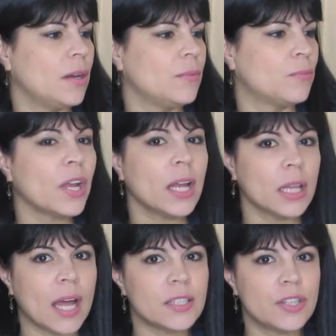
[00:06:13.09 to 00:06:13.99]
bring a
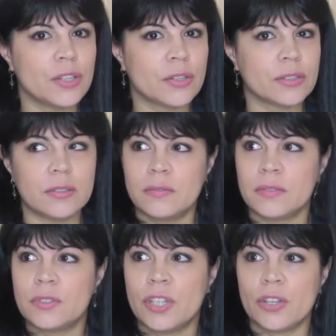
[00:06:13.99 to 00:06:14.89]
lot to your
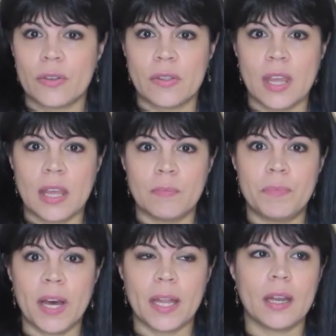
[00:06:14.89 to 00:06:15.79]
to your theme,
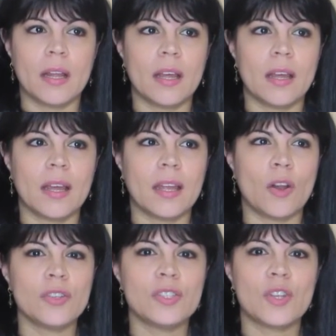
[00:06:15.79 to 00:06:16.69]
but it
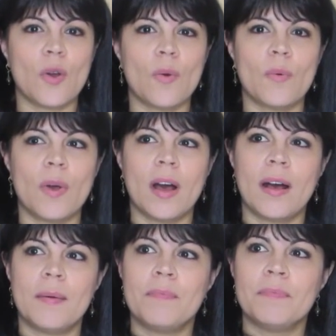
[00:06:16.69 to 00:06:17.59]
also
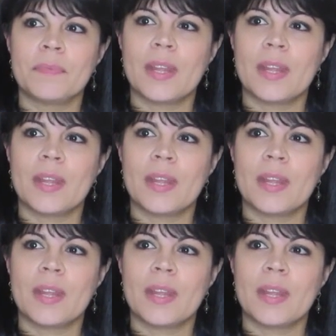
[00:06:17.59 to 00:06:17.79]
um,